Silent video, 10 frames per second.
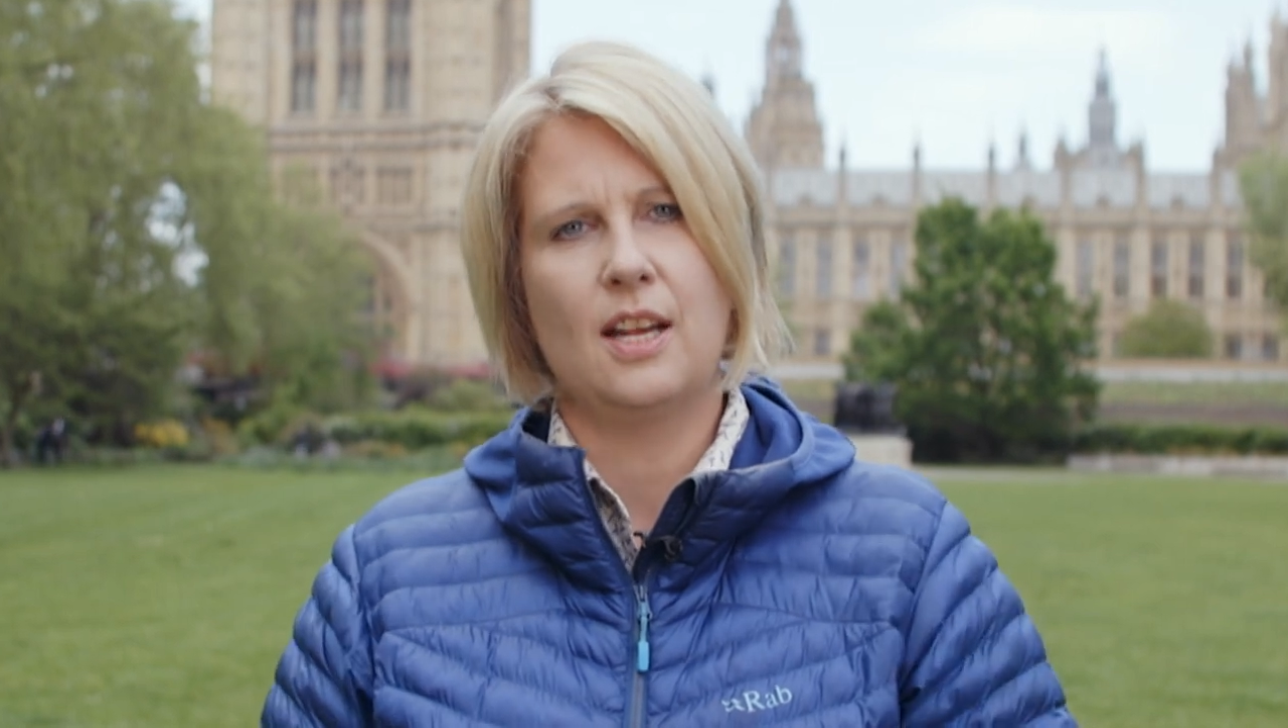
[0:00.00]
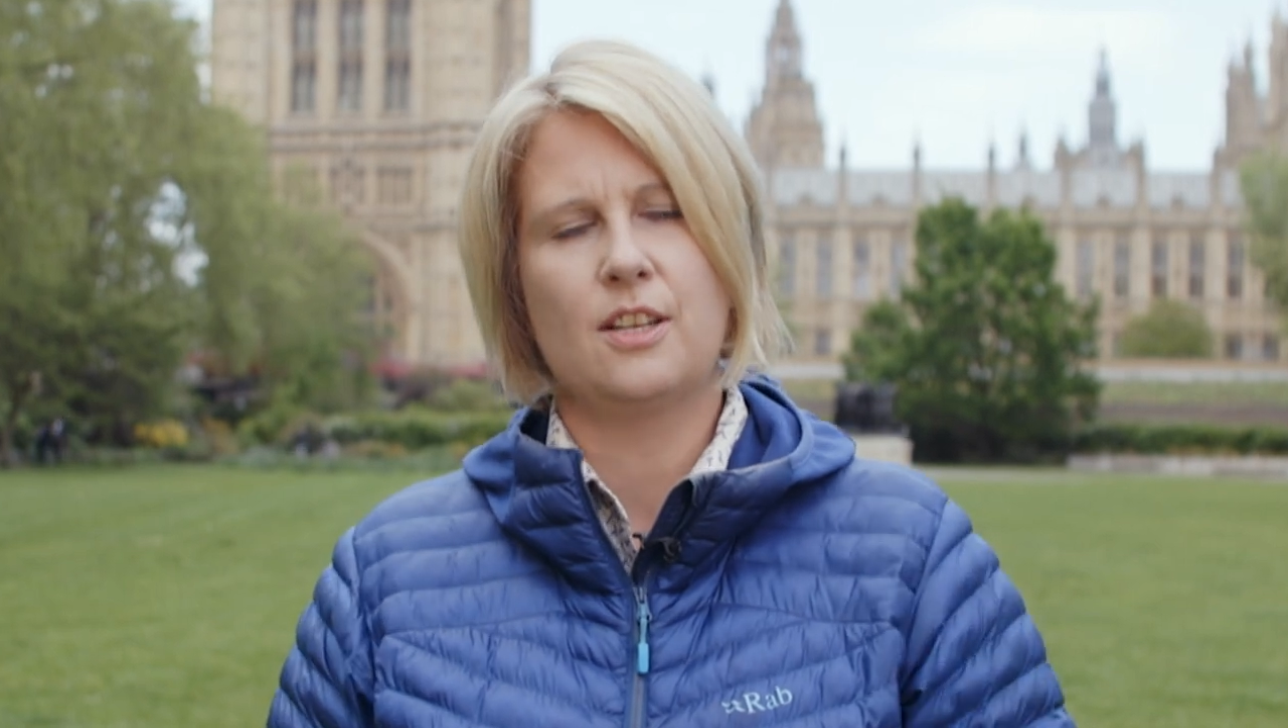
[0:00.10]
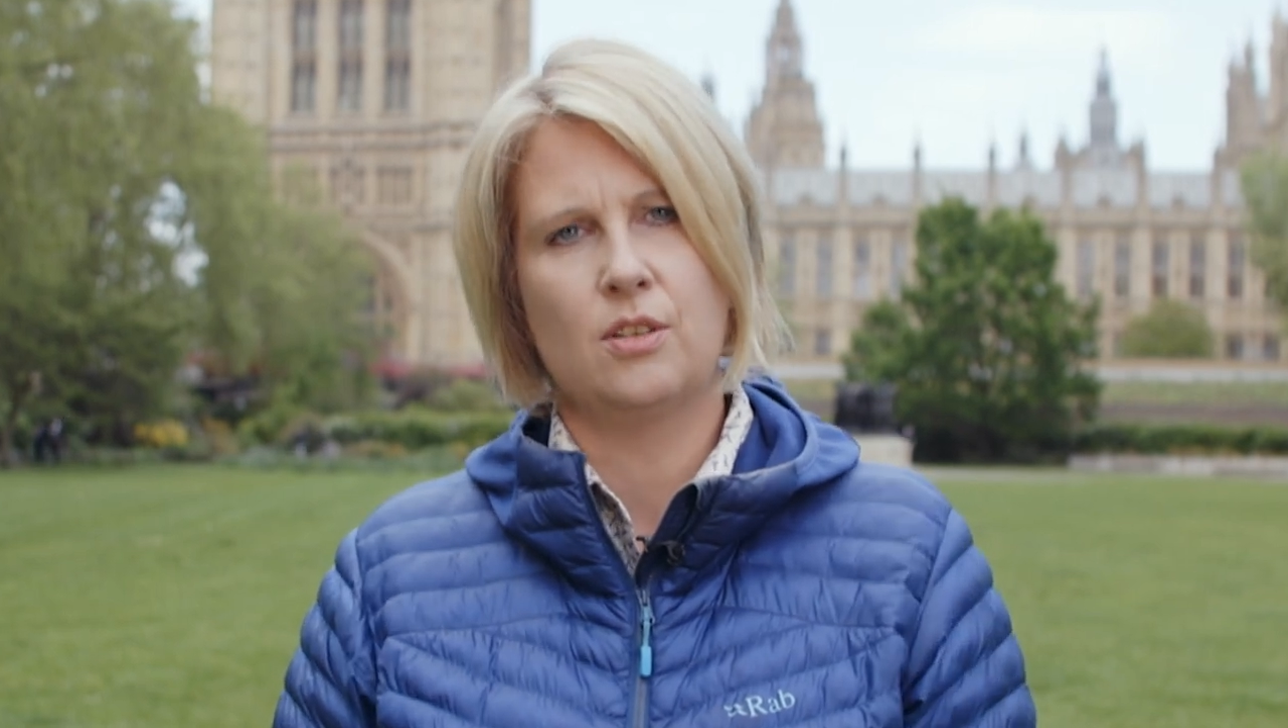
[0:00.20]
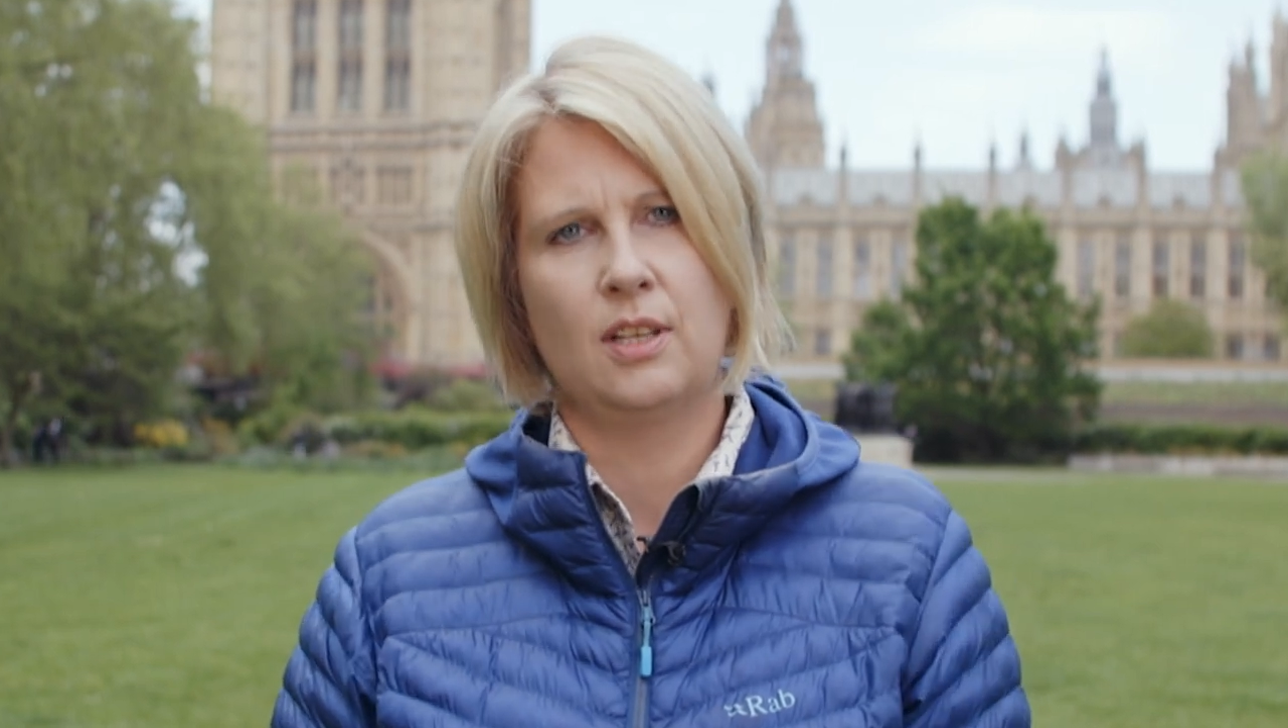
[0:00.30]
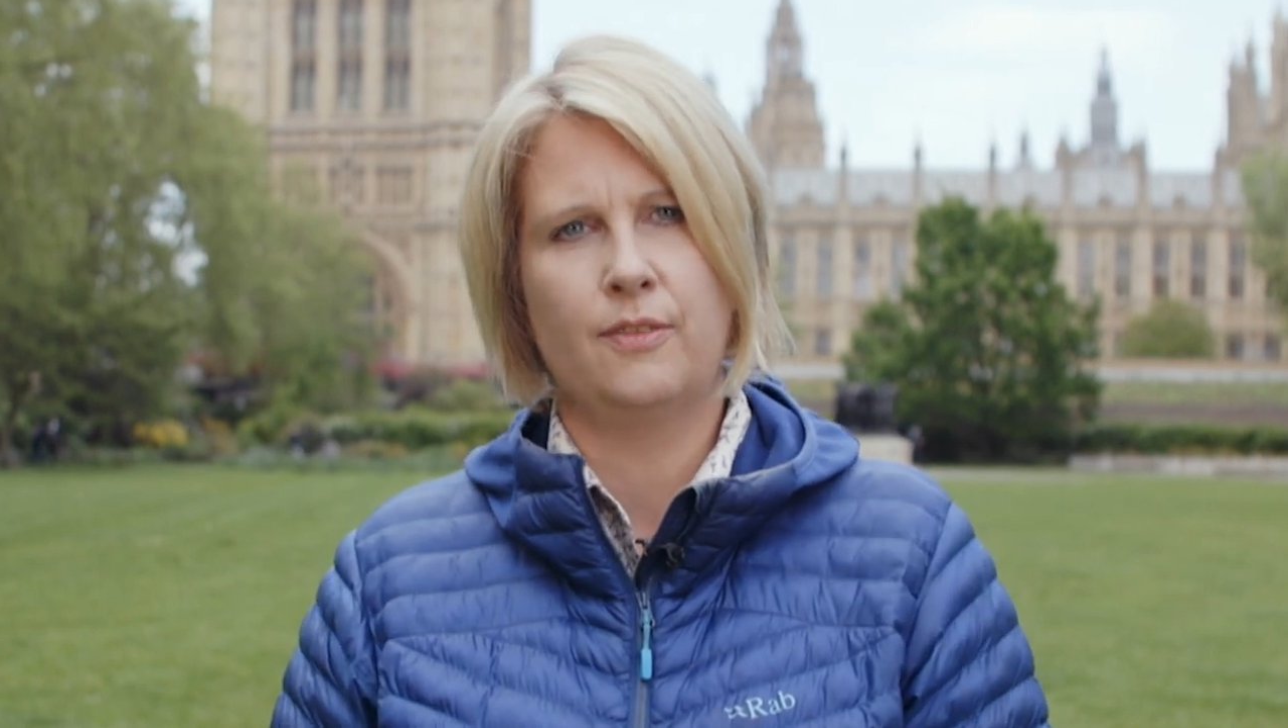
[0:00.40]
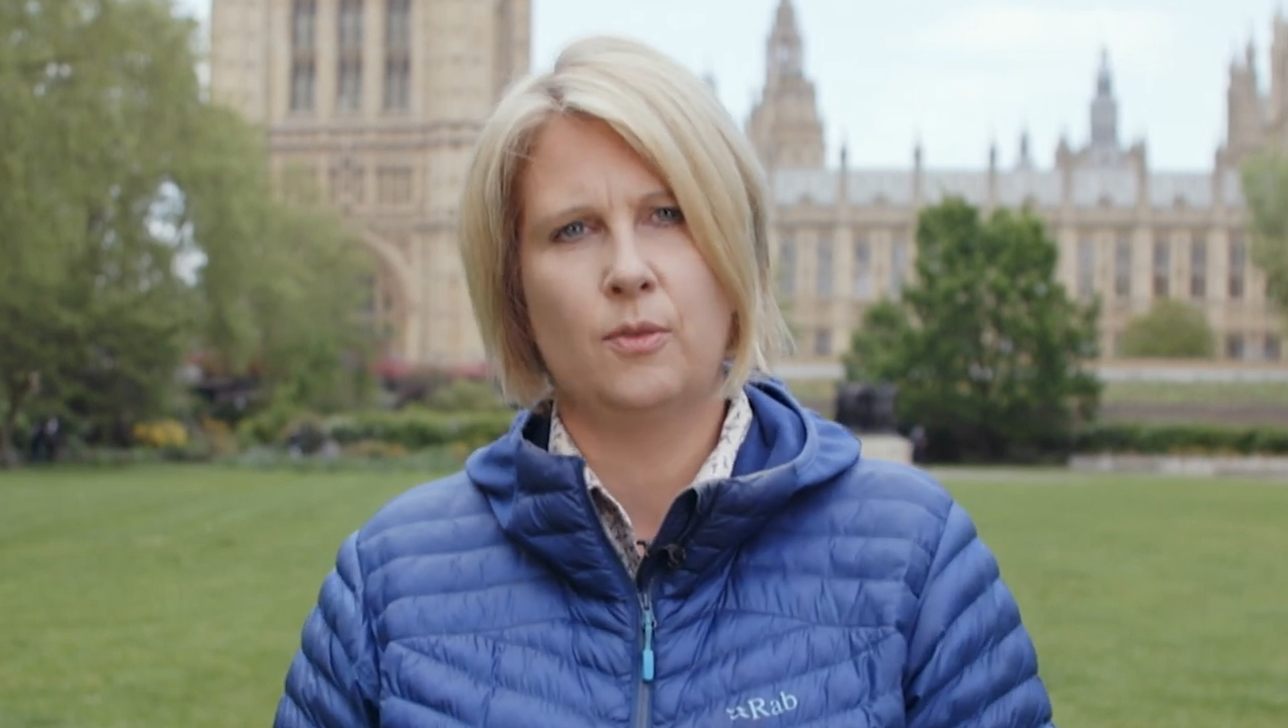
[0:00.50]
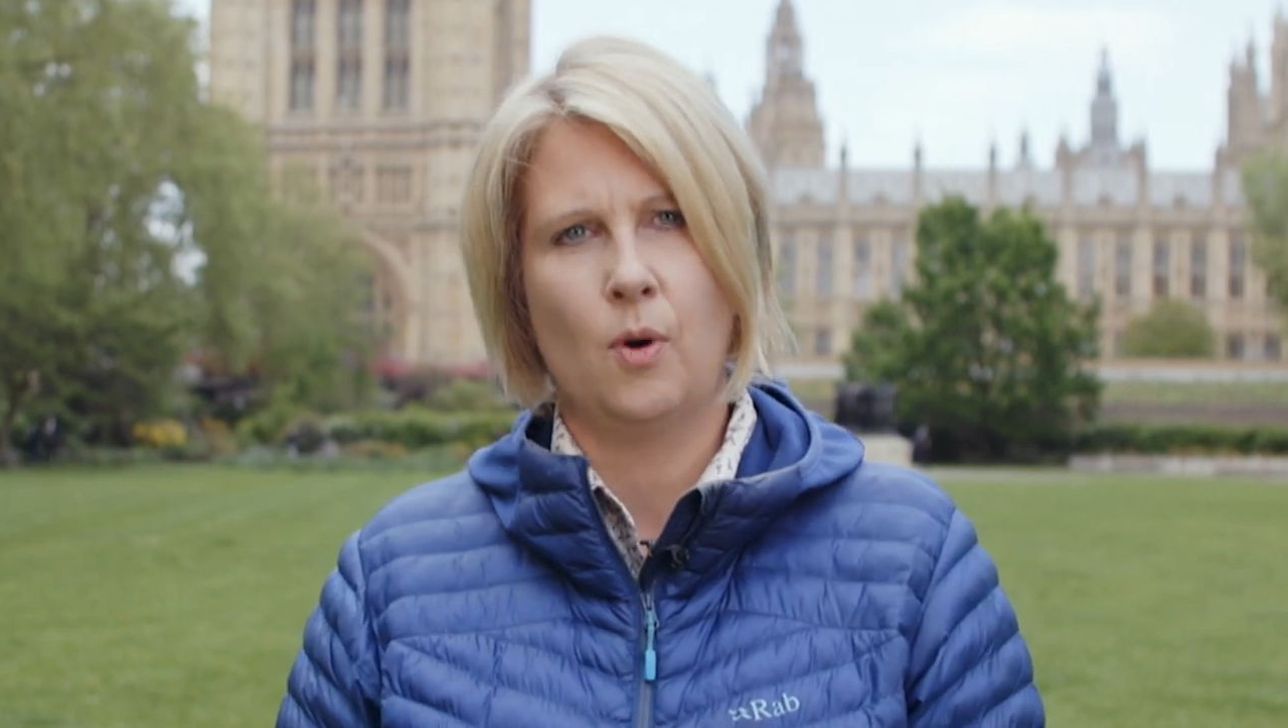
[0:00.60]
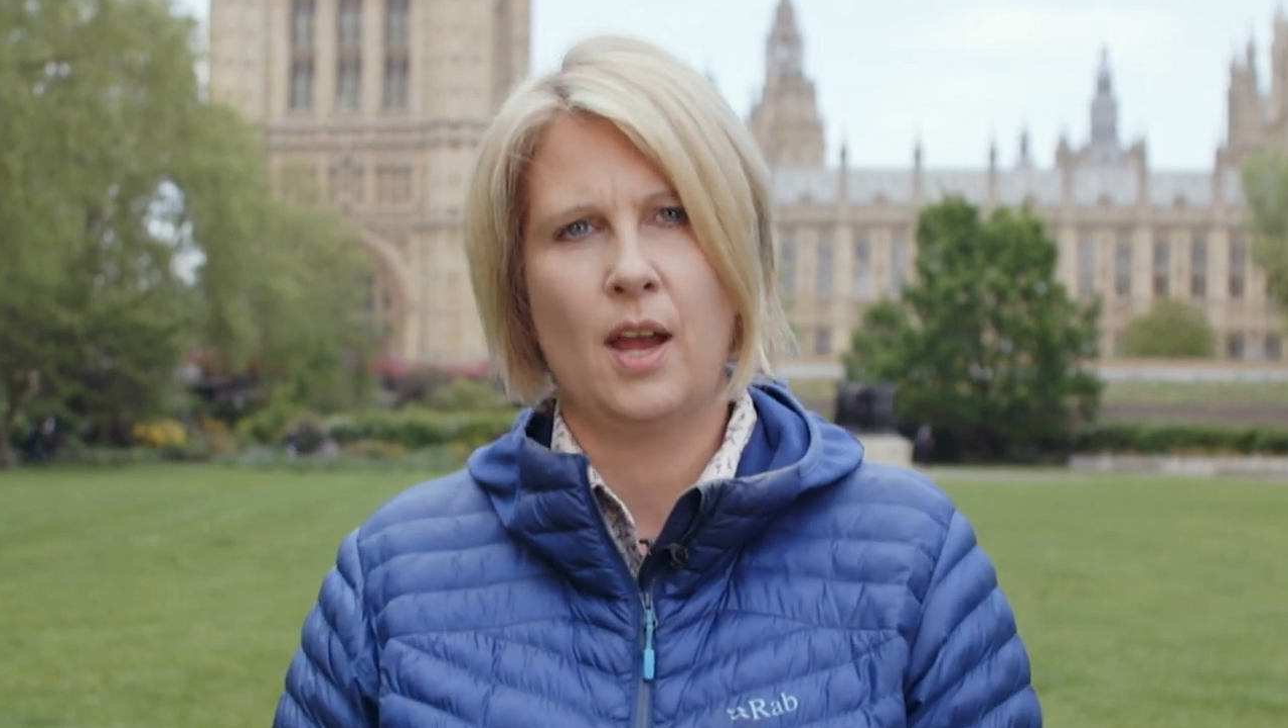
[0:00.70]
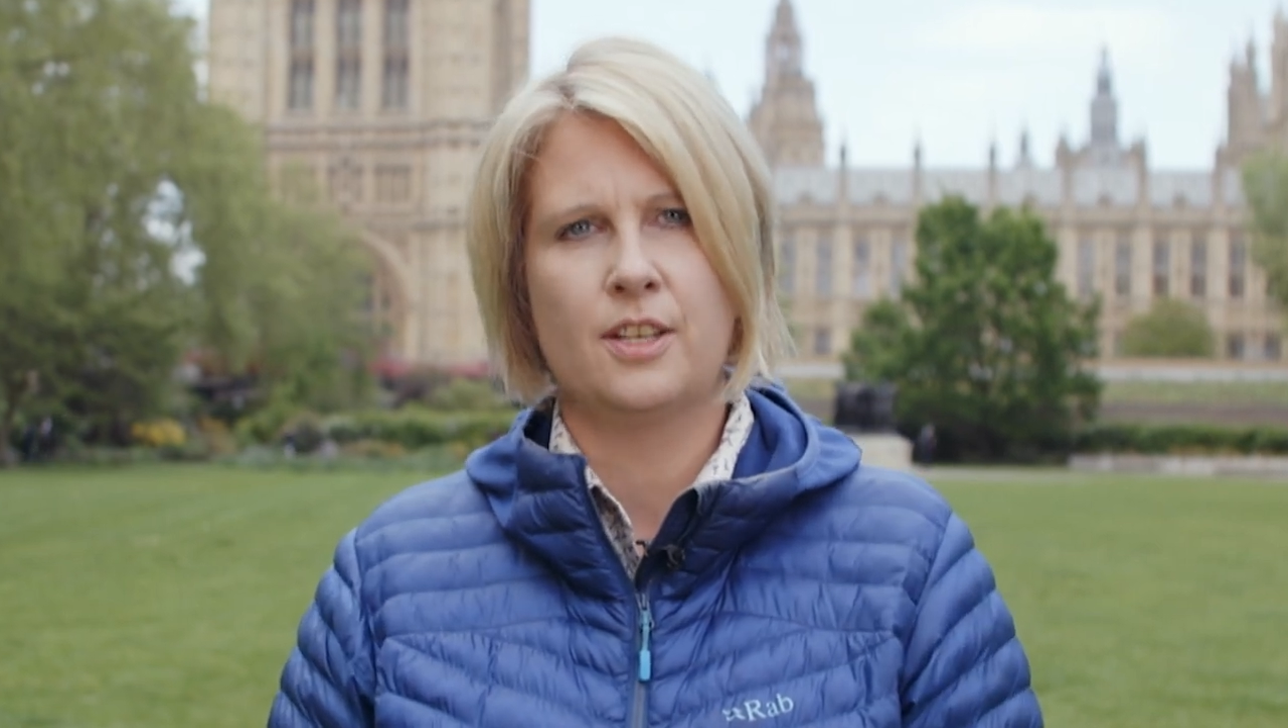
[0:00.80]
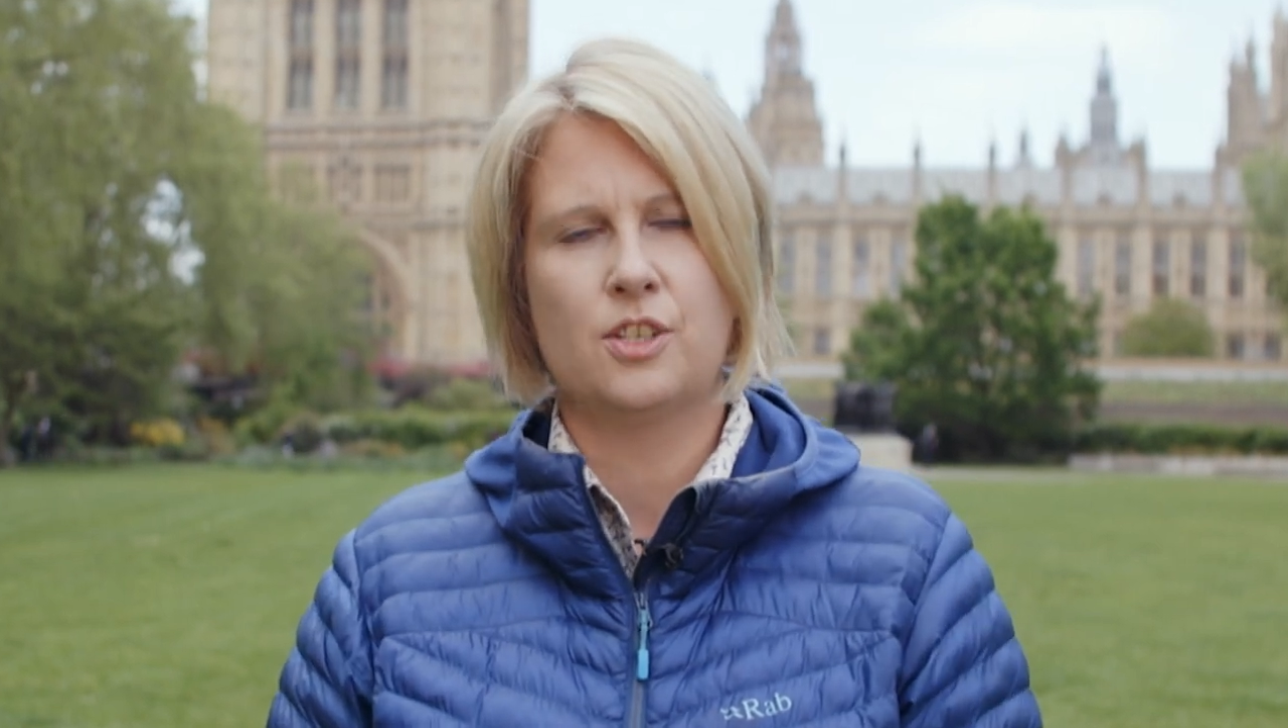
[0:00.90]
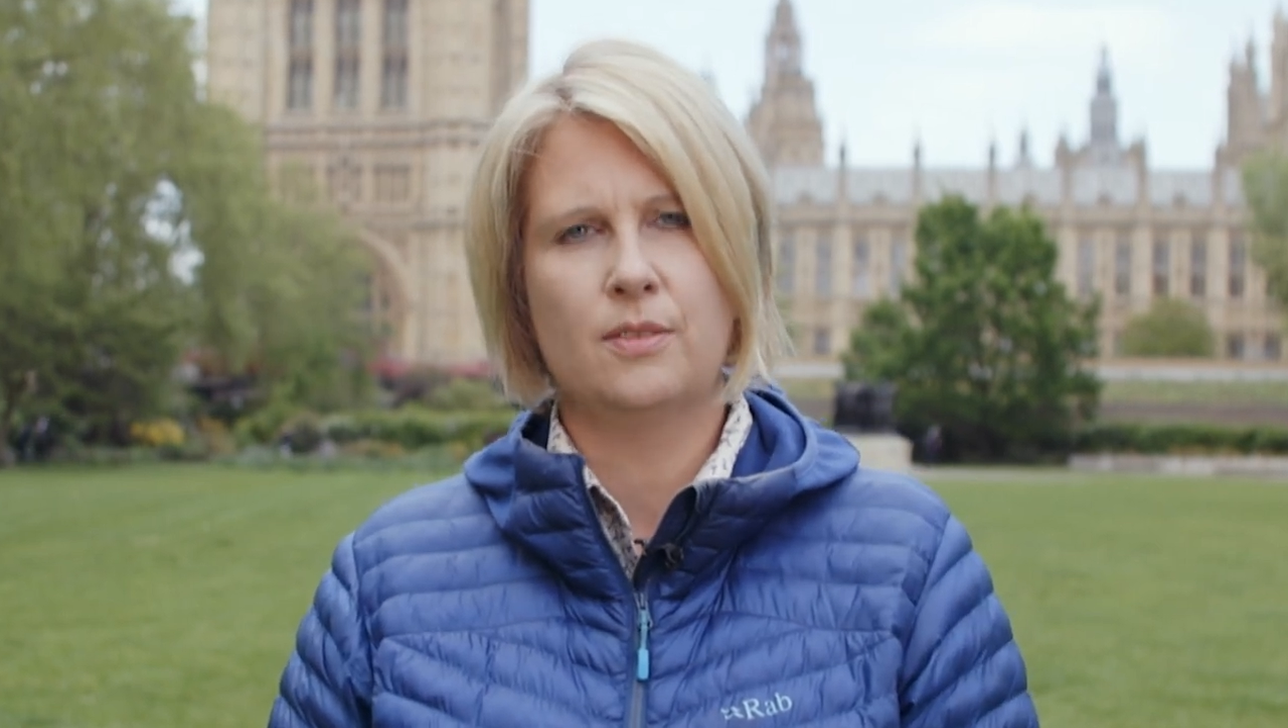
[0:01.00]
national living wage,